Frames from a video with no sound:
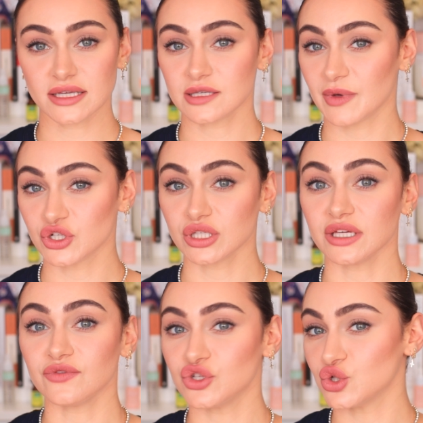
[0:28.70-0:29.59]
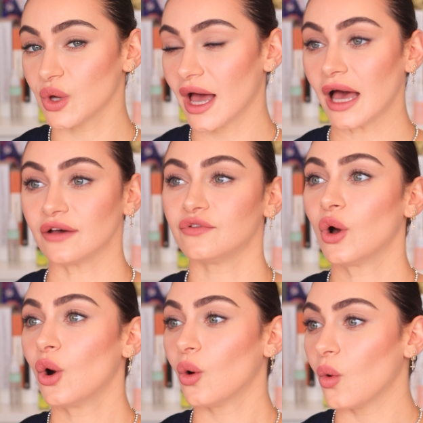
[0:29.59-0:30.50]
especially if you do have
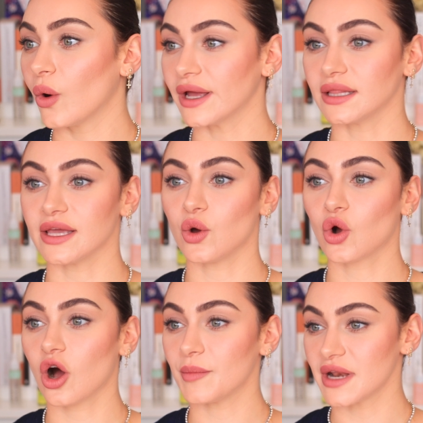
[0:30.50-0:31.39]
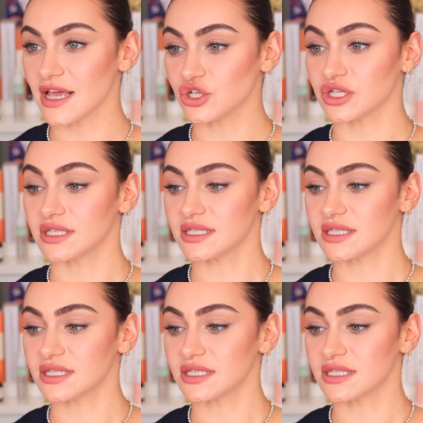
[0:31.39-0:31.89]
oily or combination